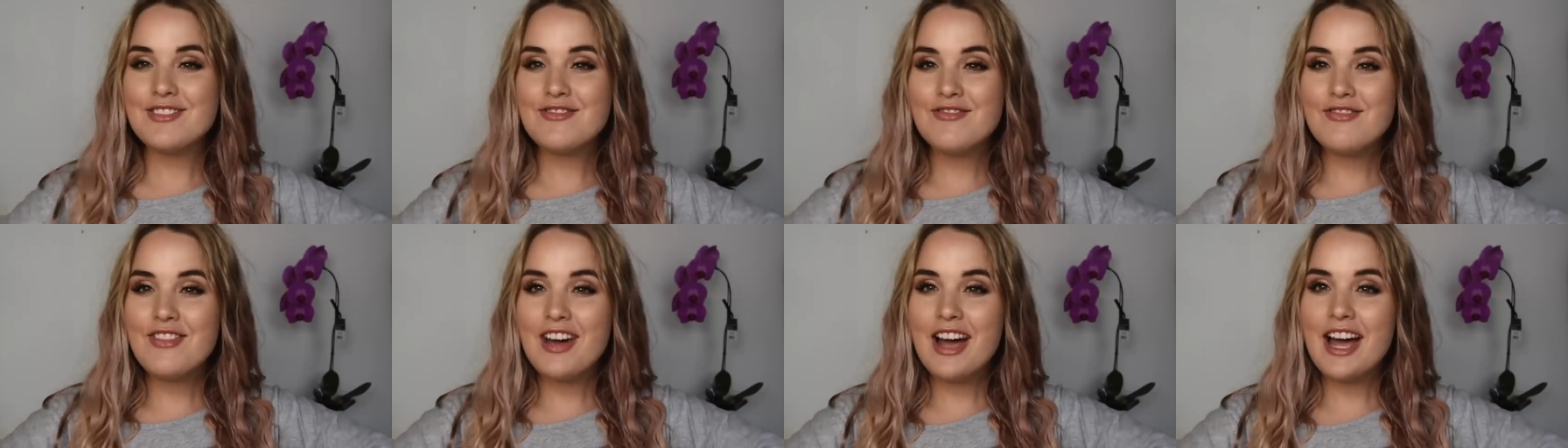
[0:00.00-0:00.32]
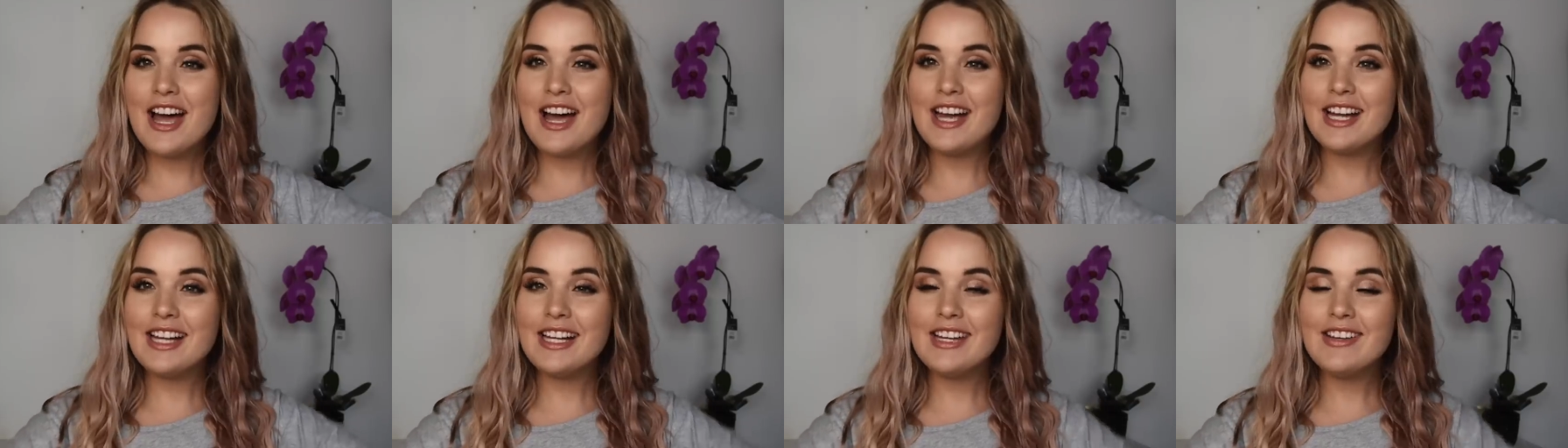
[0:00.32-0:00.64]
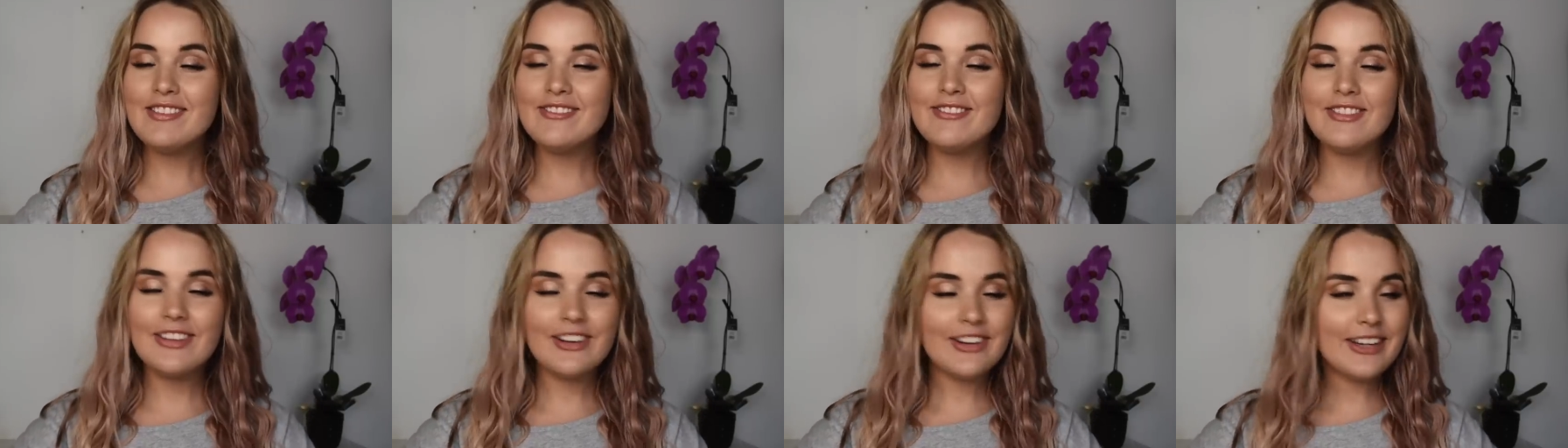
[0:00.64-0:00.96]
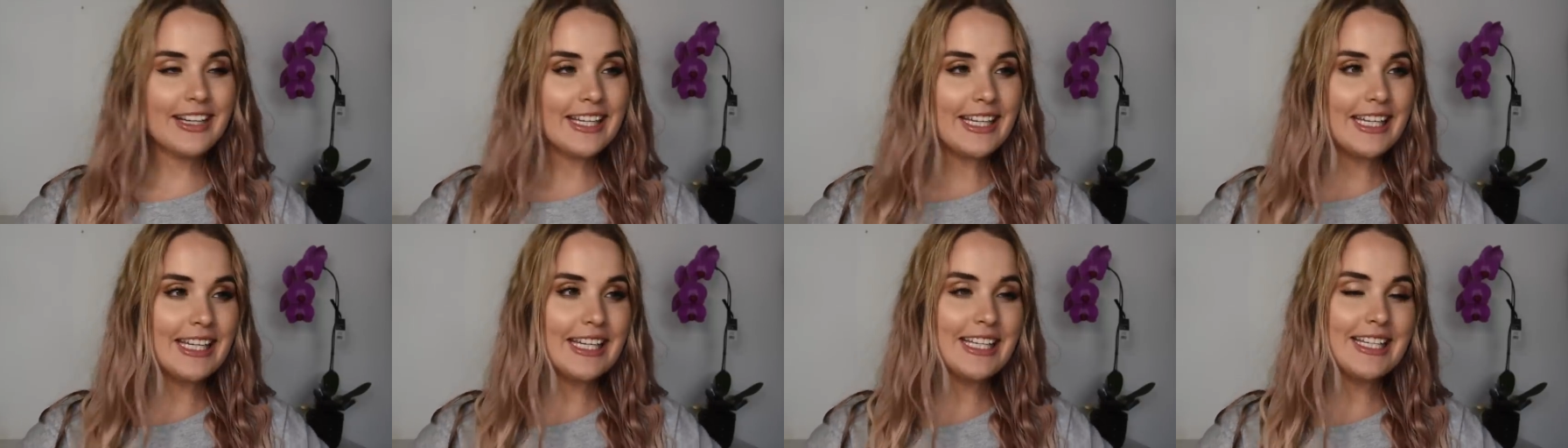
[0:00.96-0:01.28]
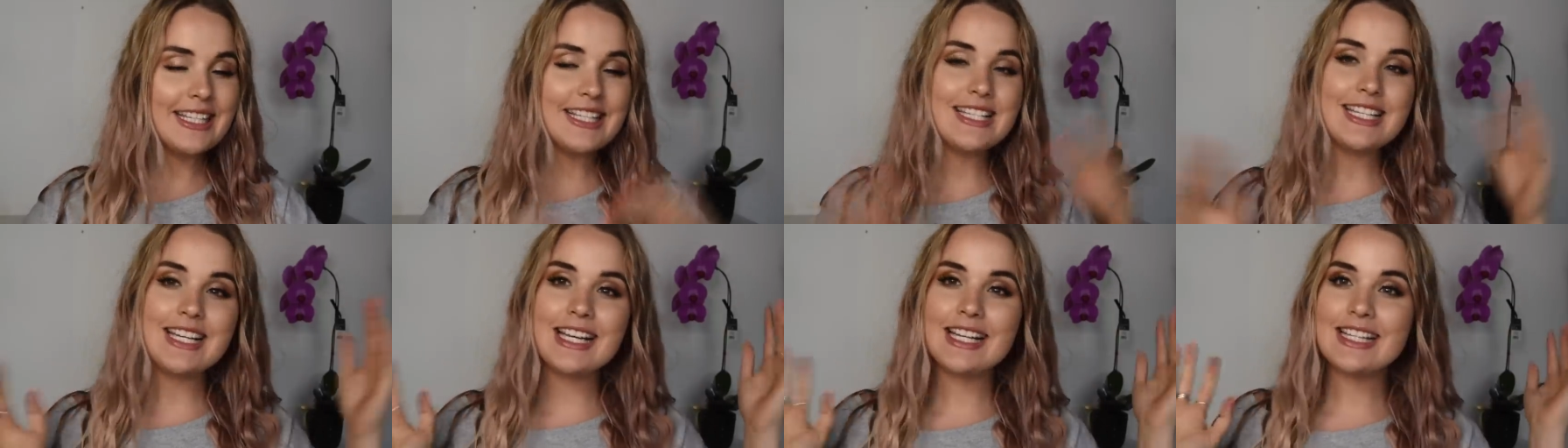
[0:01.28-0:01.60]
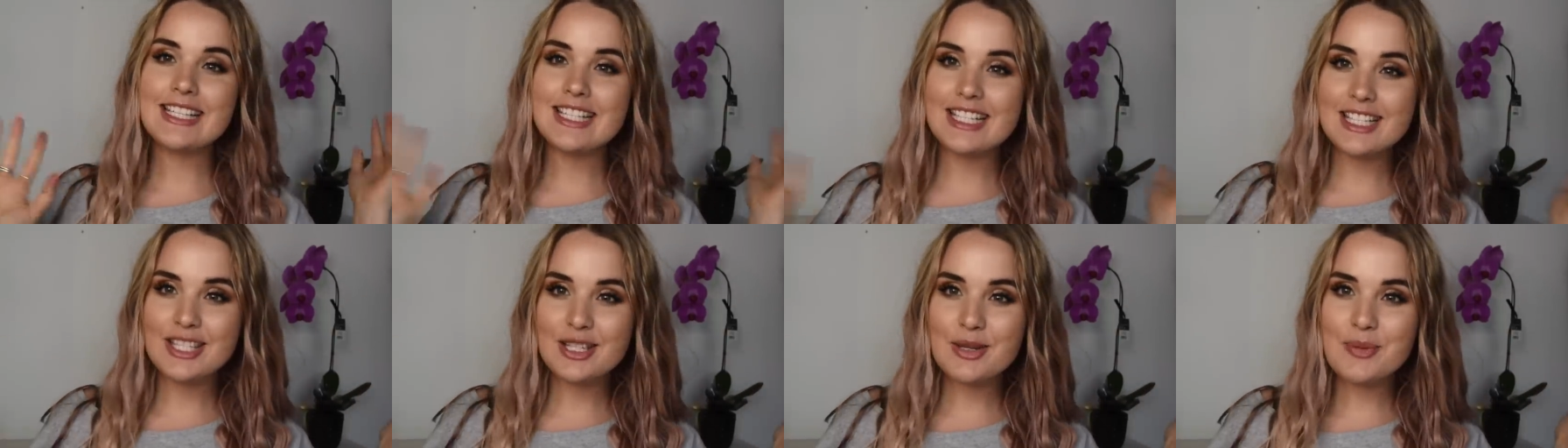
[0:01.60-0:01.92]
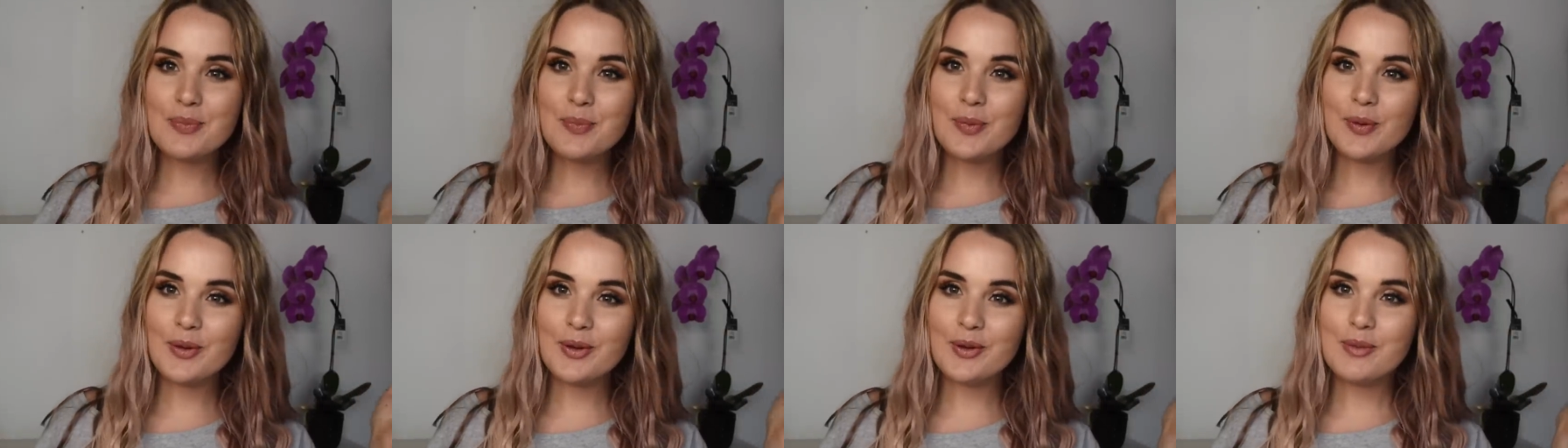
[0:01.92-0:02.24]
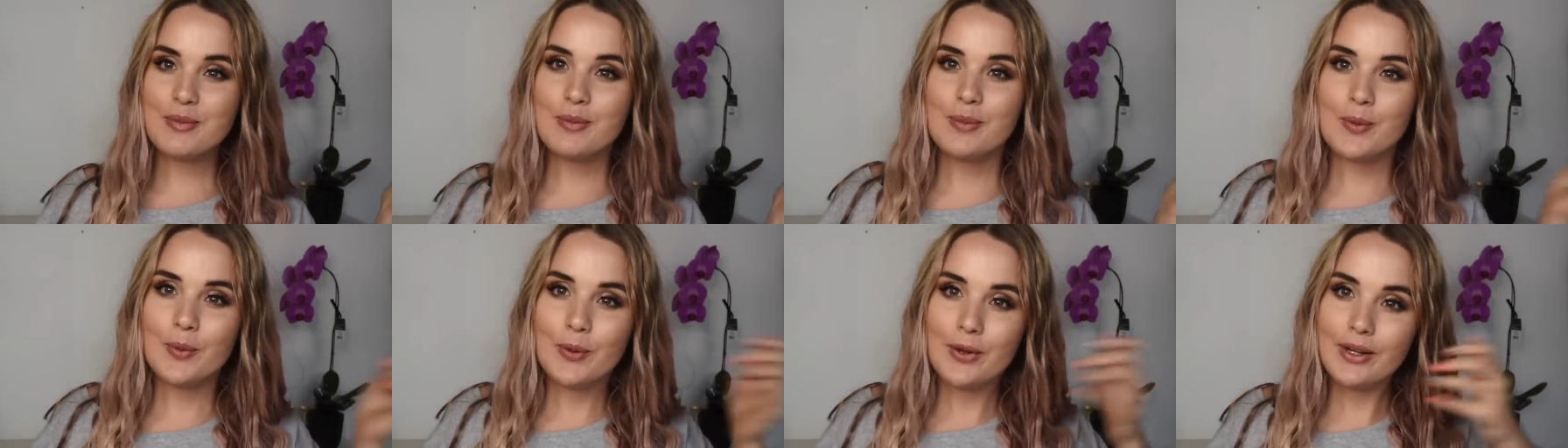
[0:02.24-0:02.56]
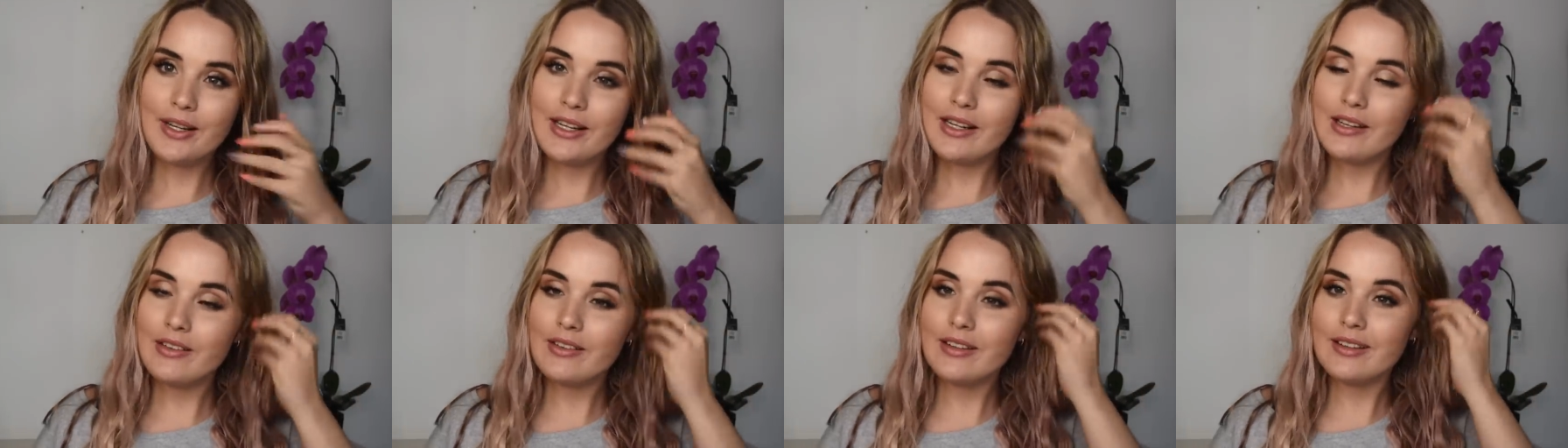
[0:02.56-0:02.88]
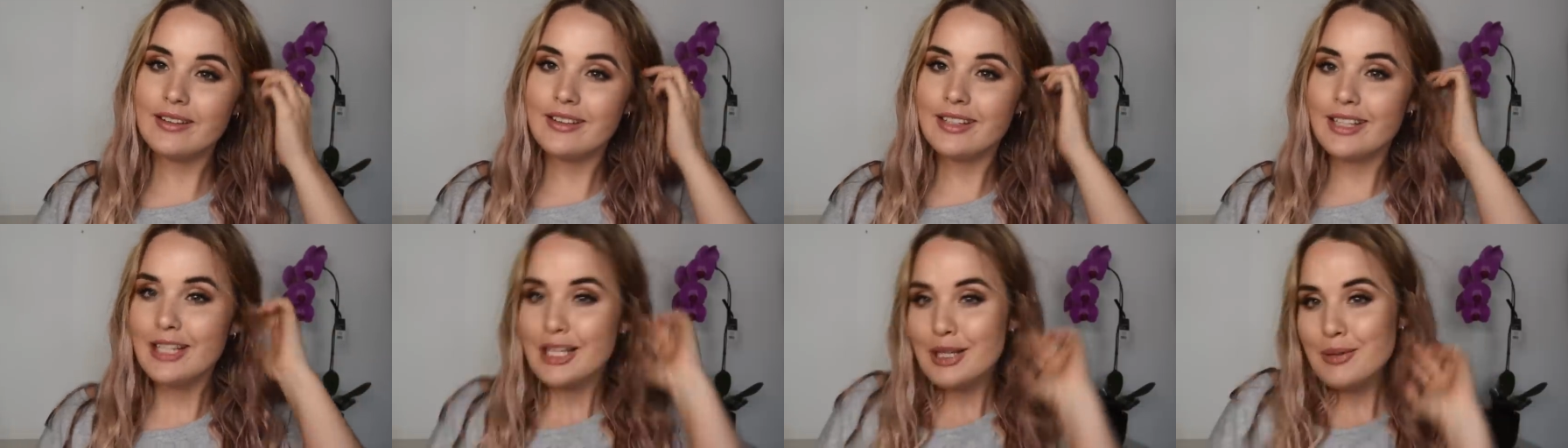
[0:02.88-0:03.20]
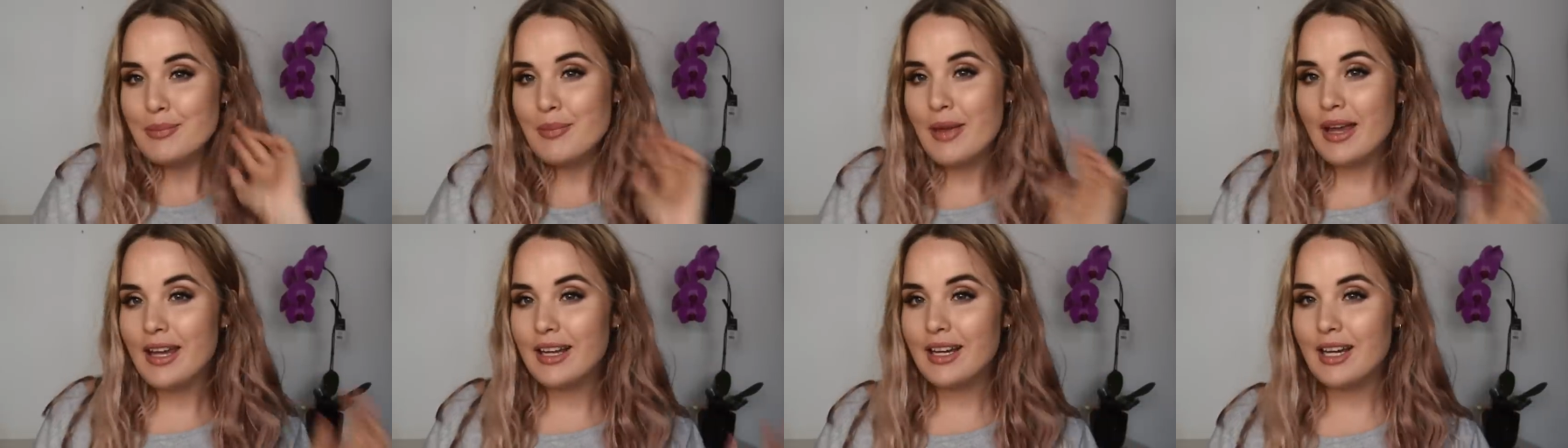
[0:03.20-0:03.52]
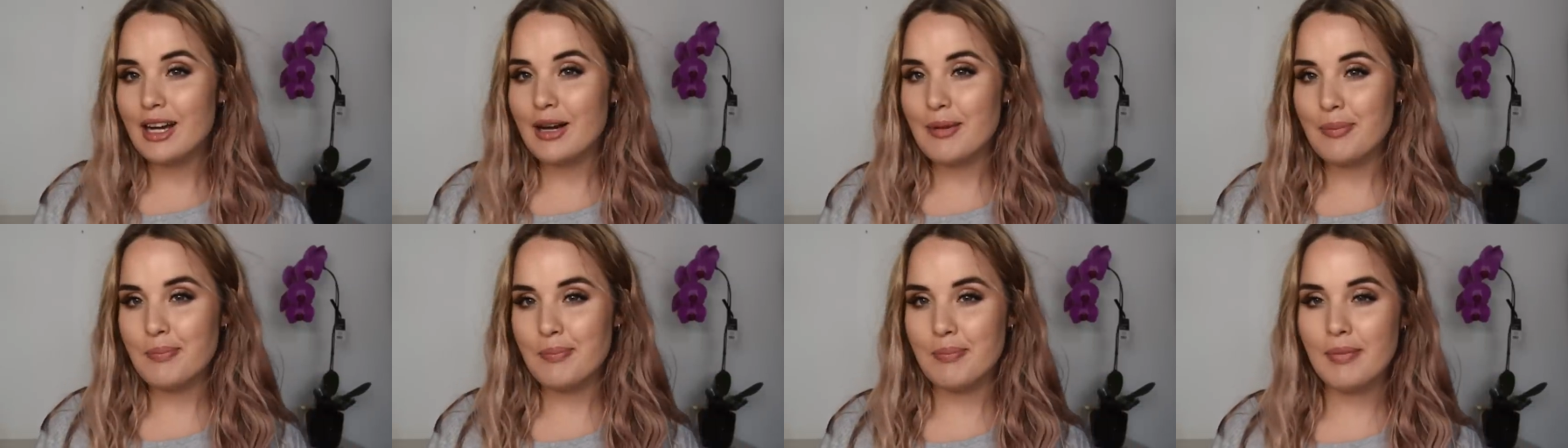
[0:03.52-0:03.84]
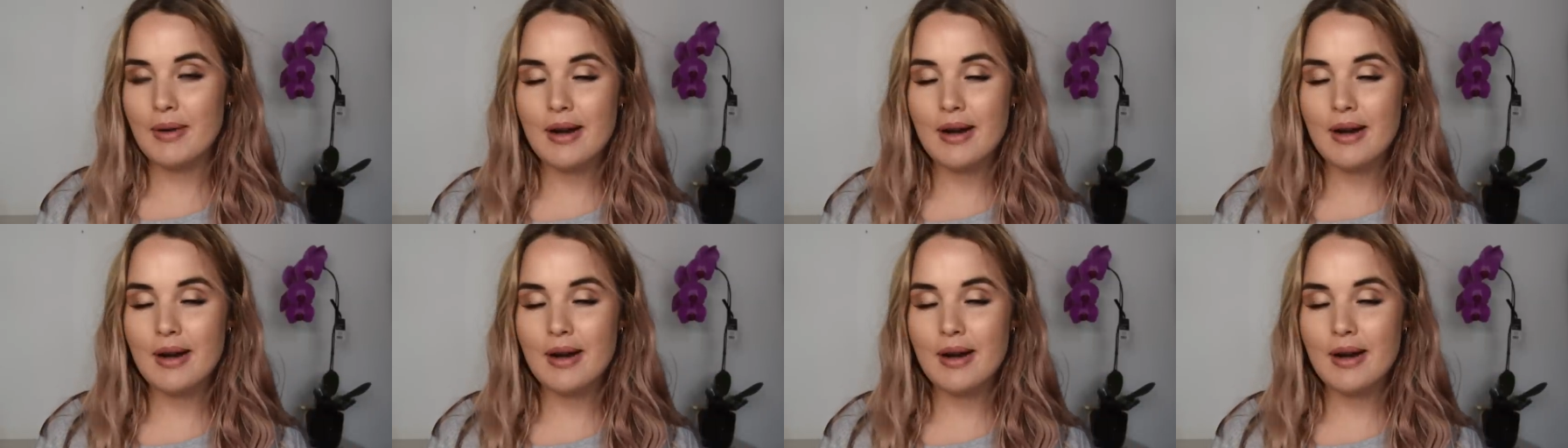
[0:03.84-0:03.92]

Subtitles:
my very easy and simple morning routine makeup,